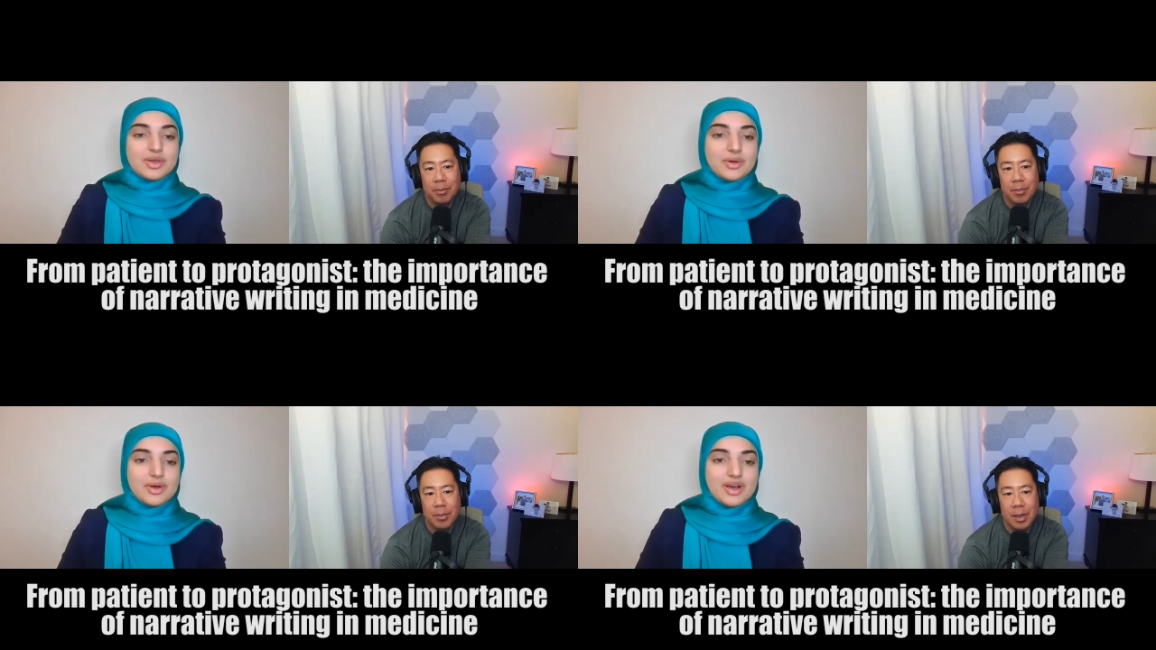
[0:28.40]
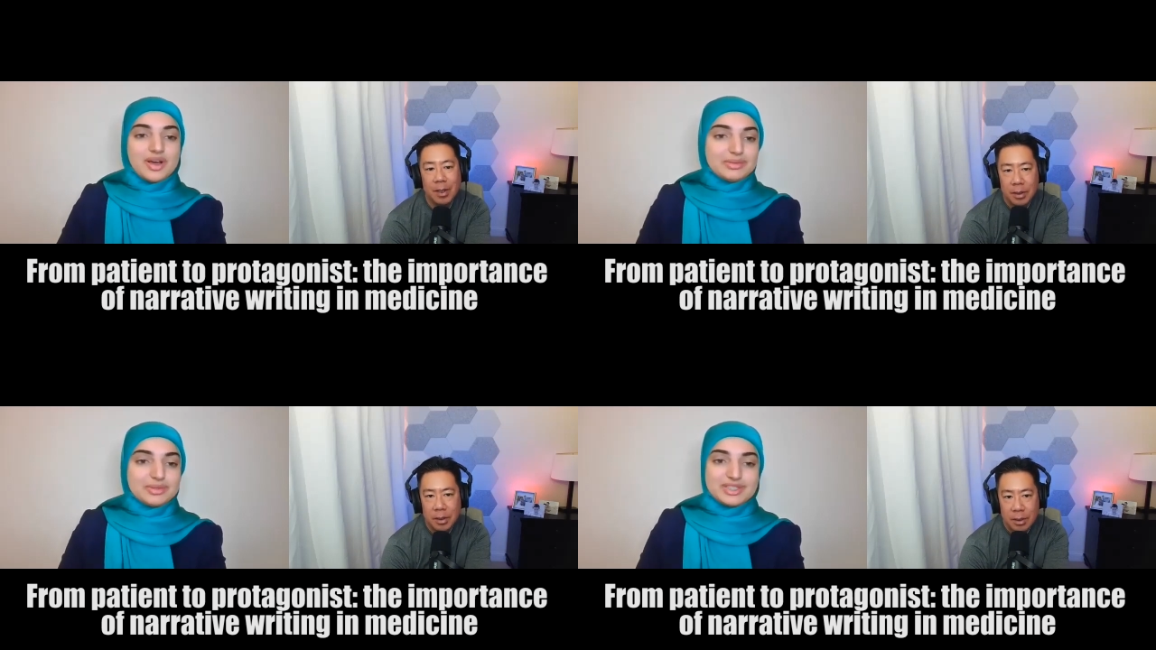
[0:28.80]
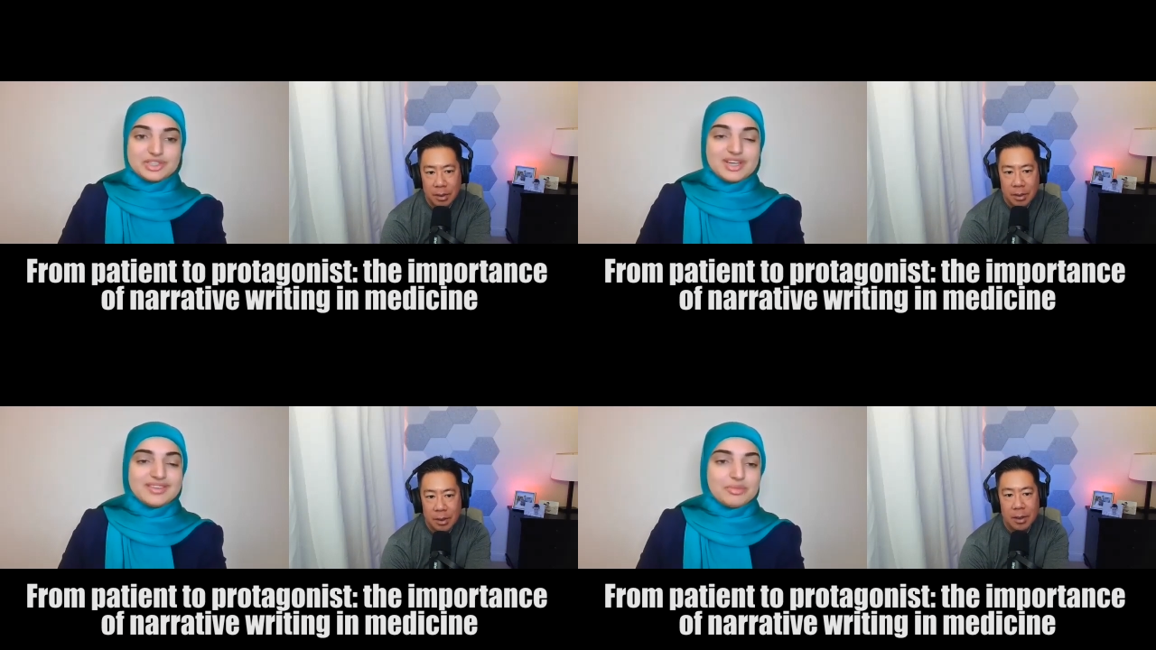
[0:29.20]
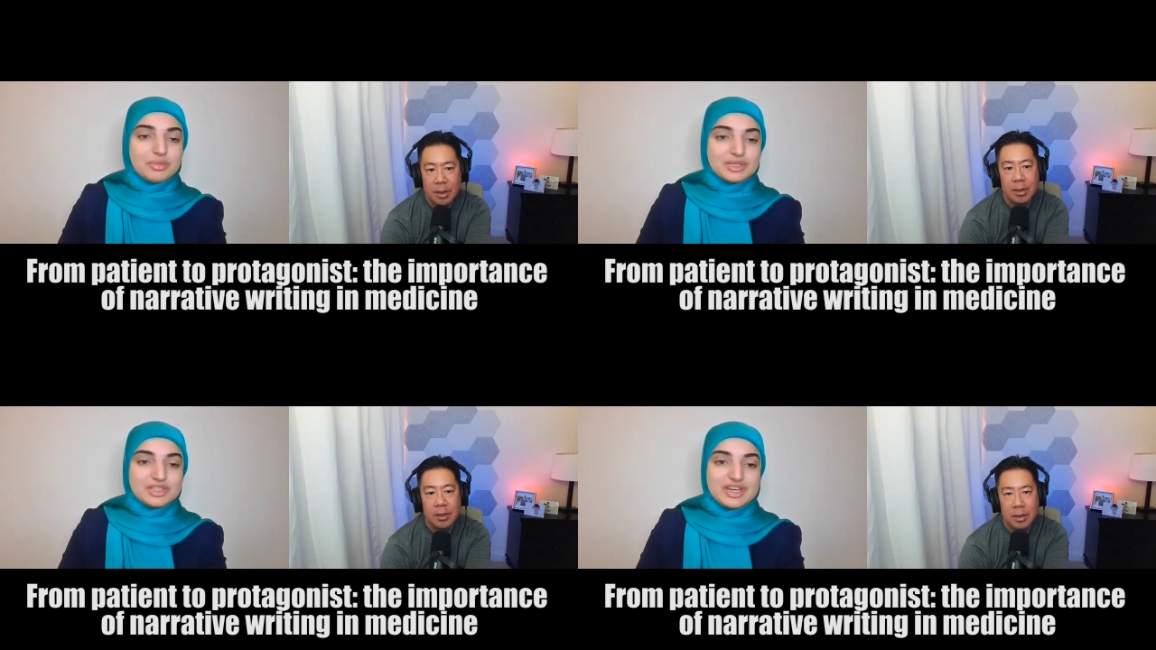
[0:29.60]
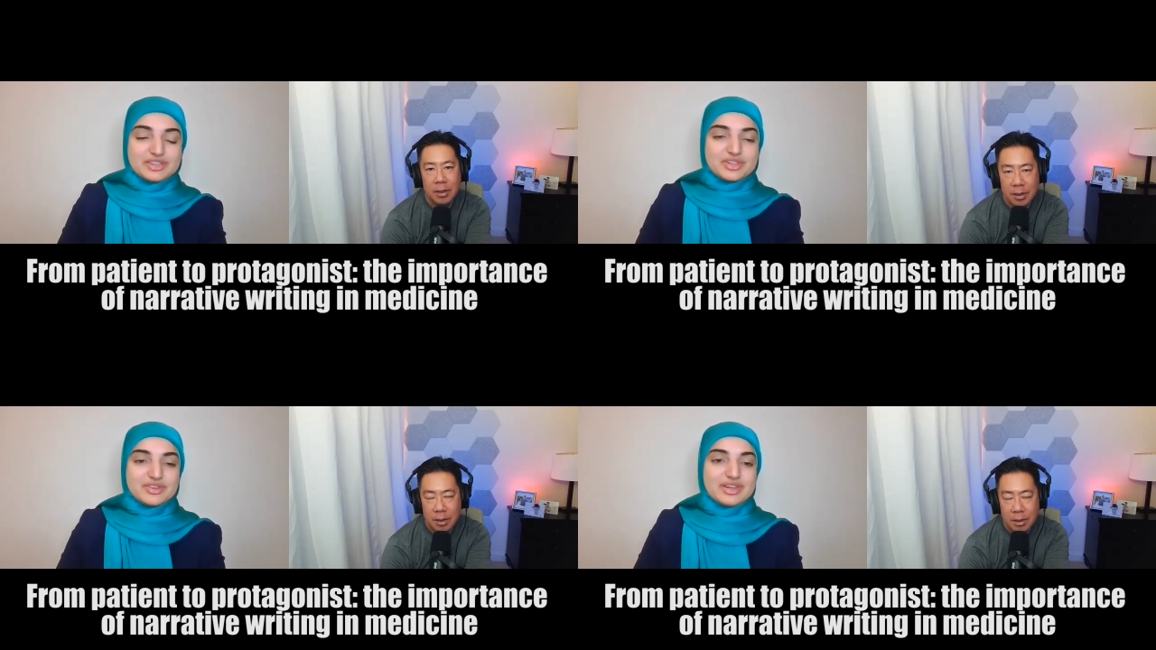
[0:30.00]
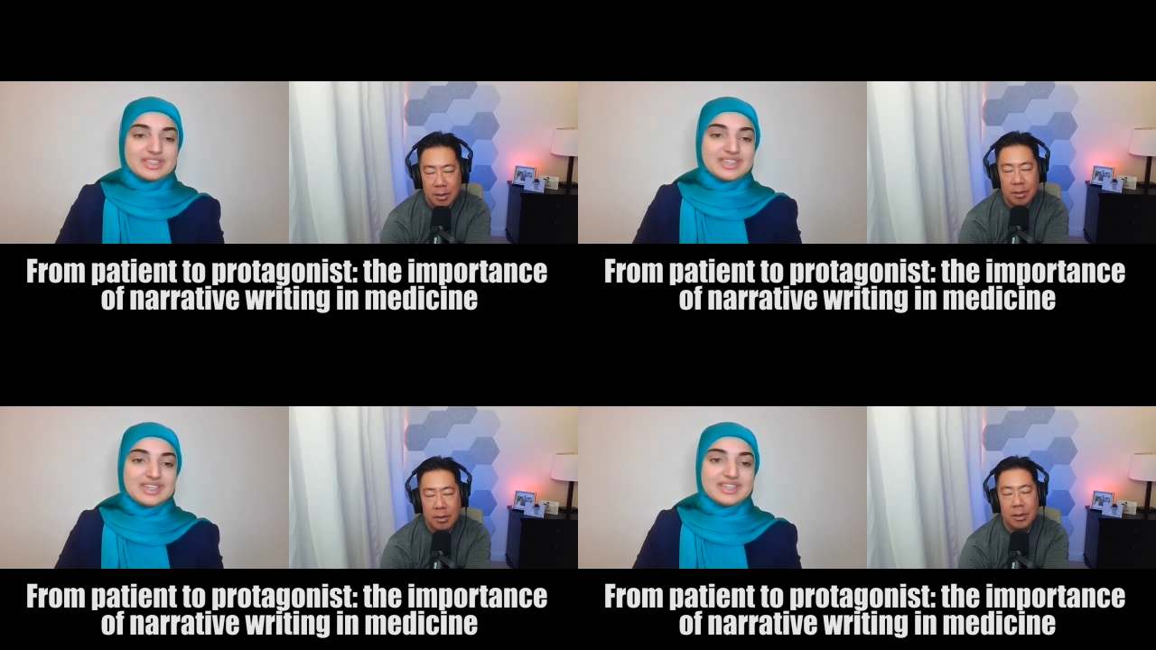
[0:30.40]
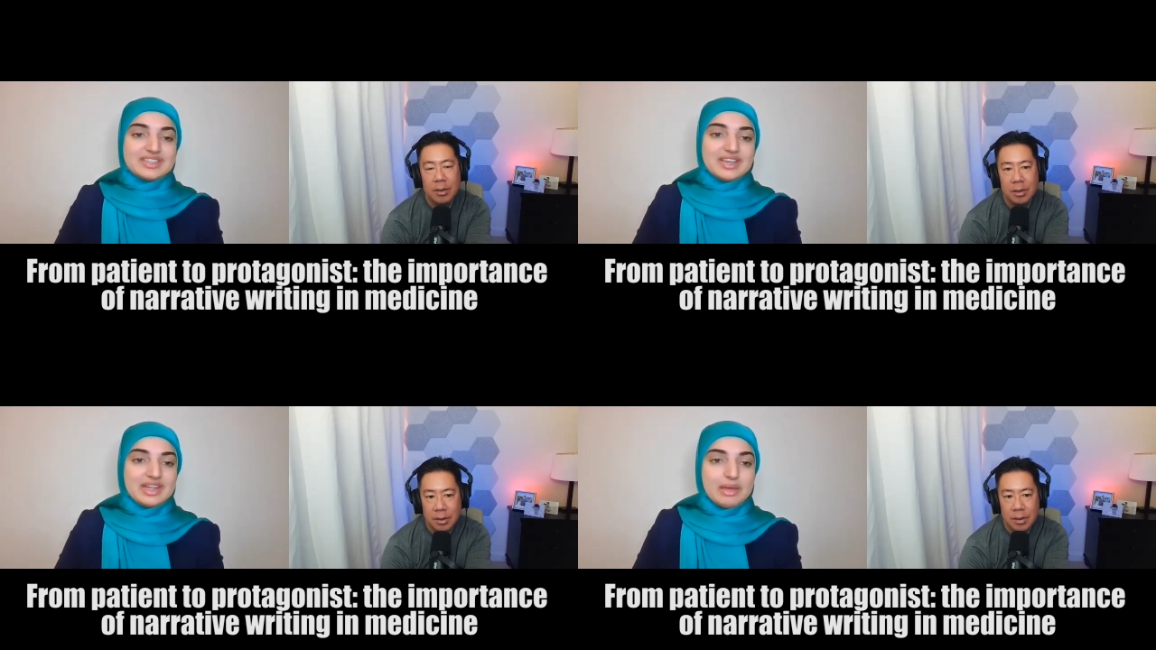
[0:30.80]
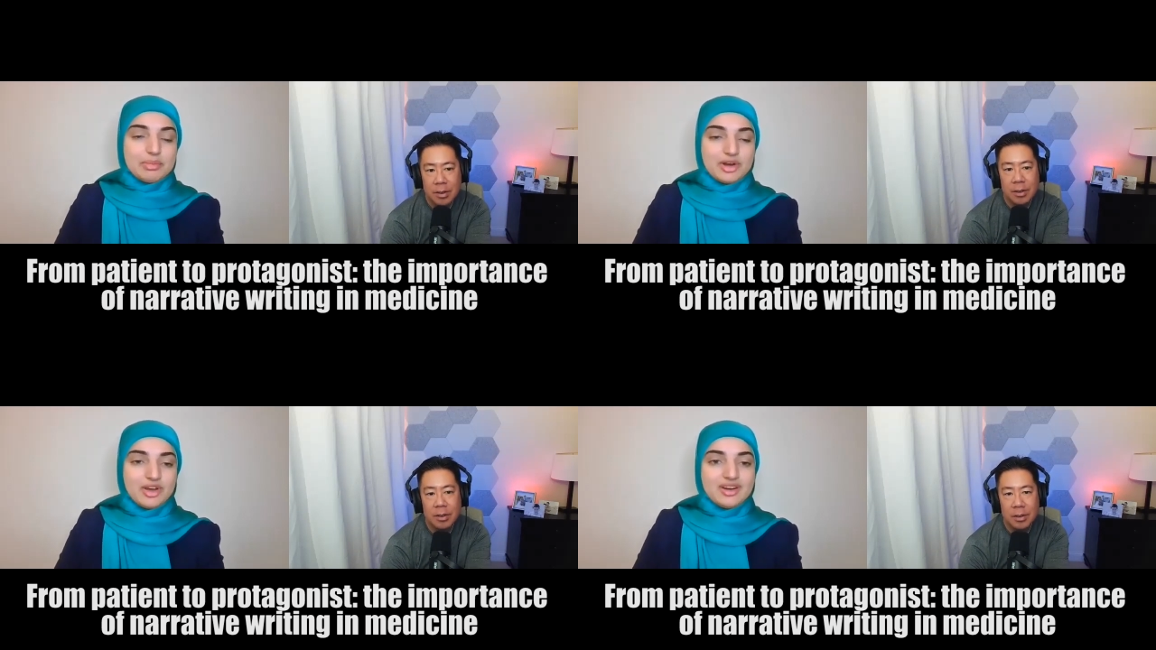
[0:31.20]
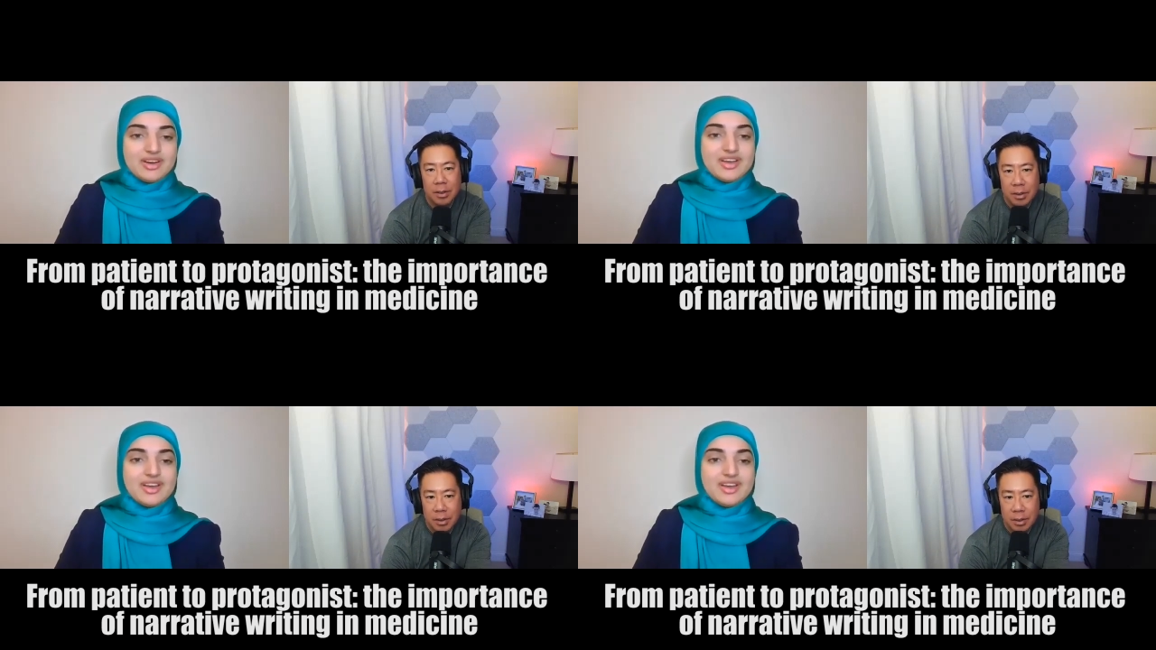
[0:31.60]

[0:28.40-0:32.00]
Speaker 1: So uh, my name is Najat. I'm a pediatric resident in Lebanon.